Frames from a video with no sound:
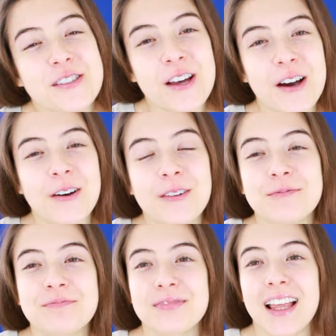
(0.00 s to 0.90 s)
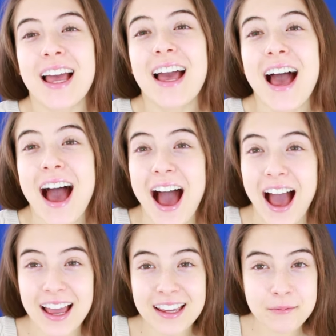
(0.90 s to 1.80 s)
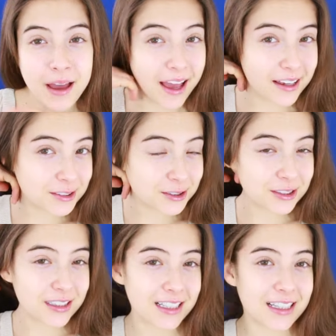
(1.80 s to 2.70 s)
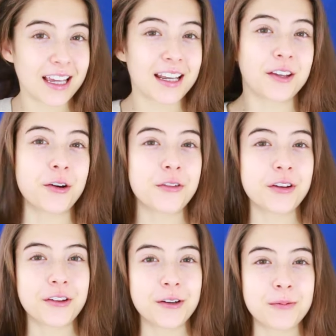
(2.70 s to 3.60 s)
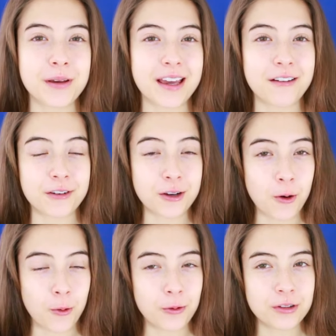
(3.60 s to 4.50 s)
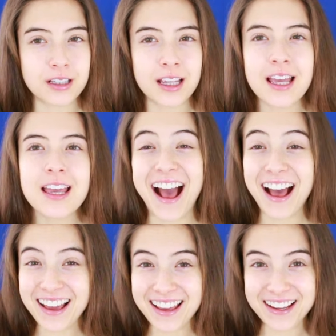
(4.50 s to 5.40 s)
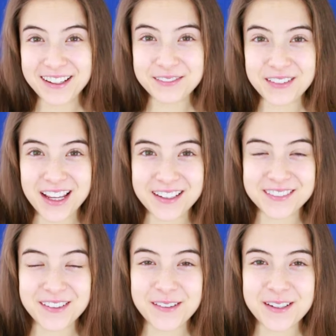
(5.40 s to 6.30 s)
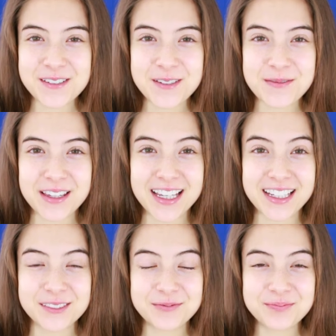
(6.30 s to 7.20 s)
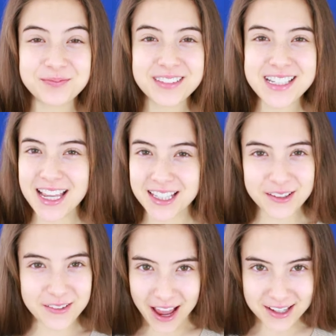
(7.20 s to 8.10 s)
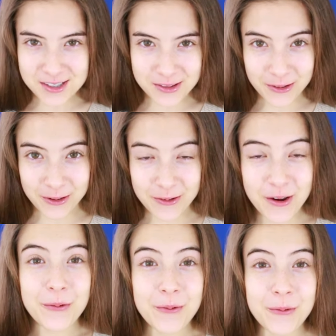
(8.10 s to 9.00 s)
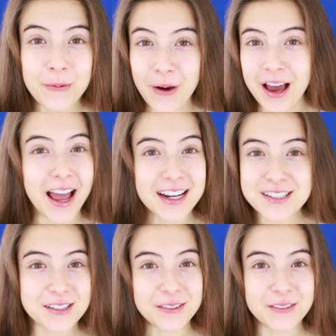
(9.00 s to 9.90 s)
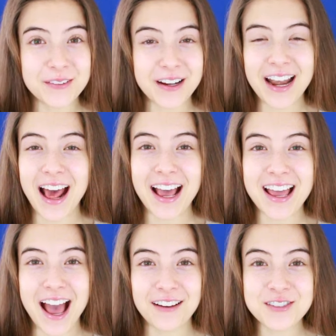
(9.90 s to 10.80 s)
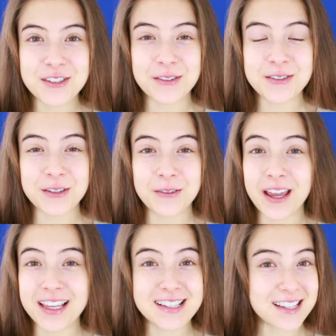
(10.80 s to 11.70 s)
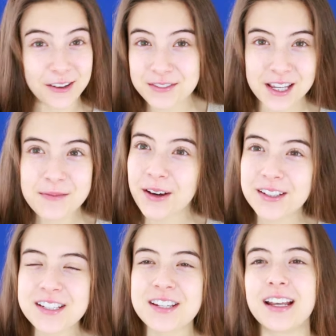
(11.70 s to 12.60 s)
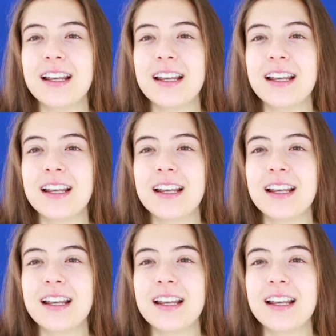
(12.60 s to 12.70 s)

So I'm actually getting over a little bit of a cold. I am going to be taking you guys through what I do when I have to do a self-tape audition.